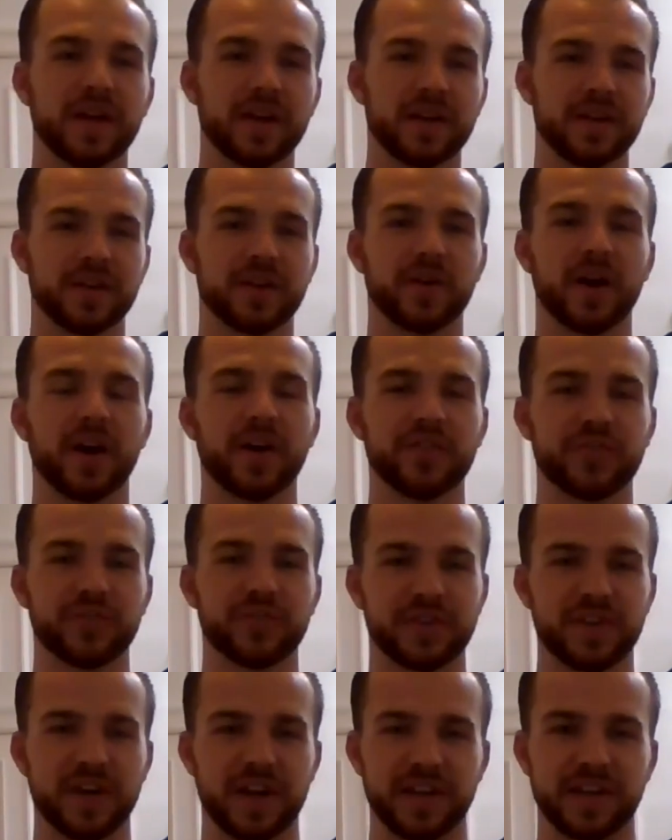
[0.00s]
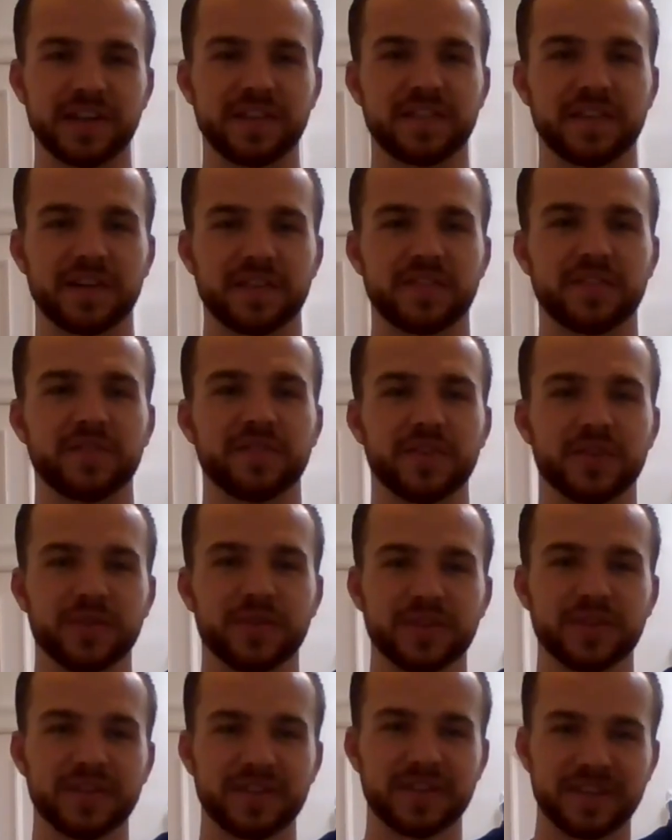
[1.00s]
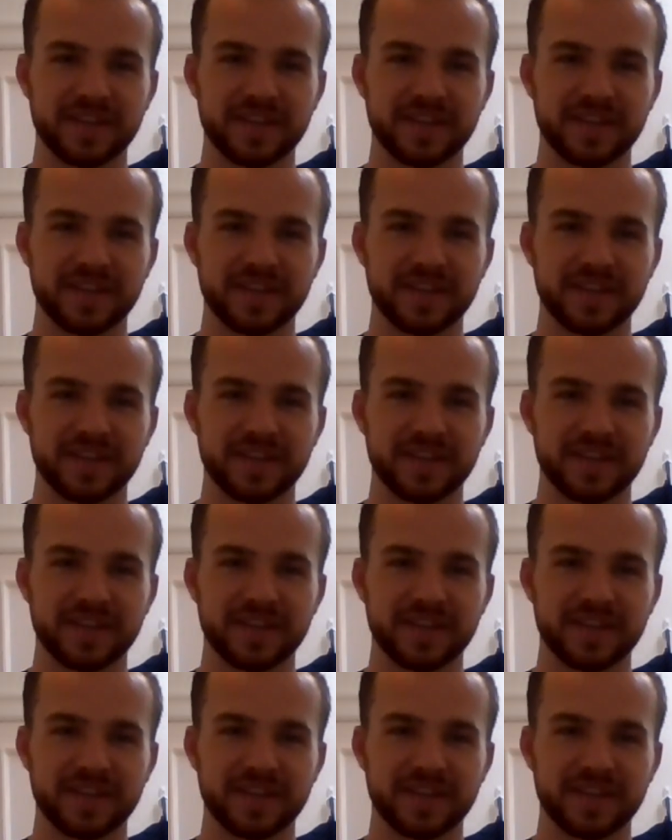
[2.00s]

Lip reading: 196 of you.